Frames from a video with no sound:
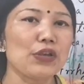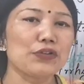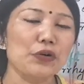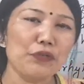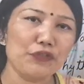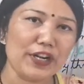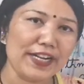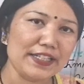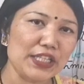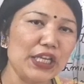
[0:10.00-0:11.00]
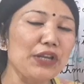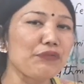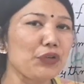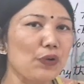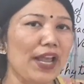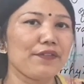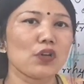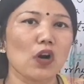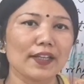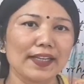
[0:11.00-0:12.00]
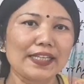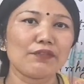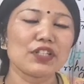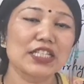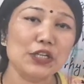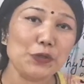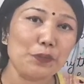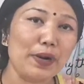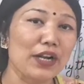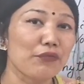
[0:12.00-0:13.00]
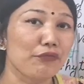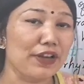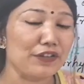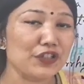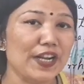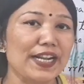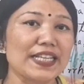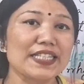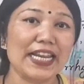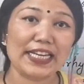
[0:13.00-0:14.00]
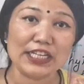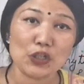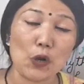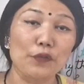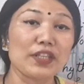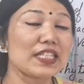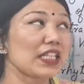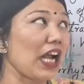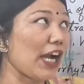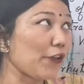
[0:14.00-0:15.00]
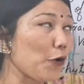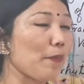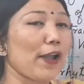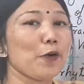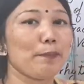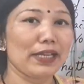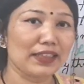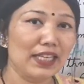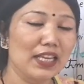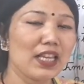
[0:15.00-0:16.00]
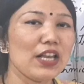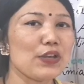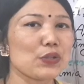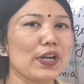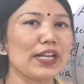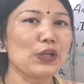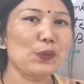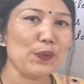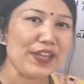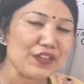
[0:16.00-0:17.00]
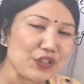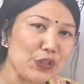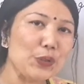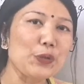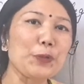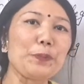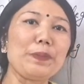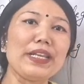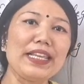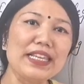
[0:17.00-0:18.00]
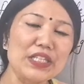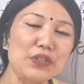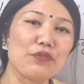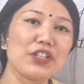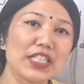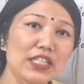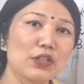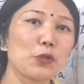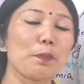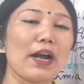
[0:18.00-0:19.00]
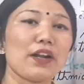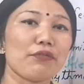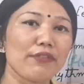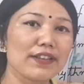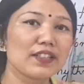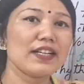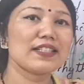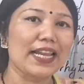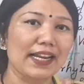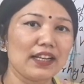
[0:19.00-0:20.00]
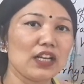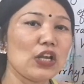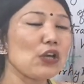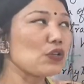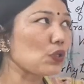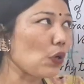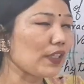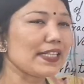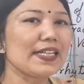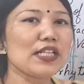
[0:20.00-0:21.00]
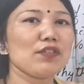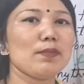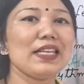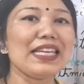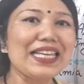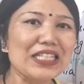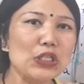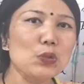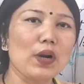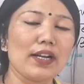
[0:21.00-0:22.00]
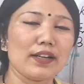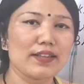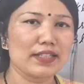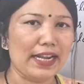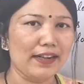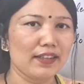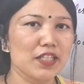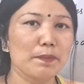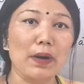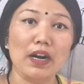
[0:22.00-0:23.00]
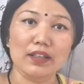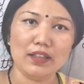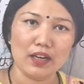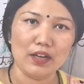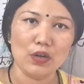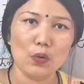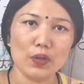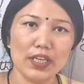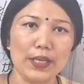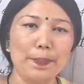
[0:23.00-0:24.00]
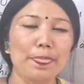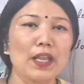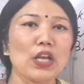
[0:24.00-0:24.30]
So friends, if you have not yet visited to part 1st and 2nd of this cardiomyopathy, so I request you to please visit to part 1st and 2nd so that it will be easy to understand this part 3rd. Okay.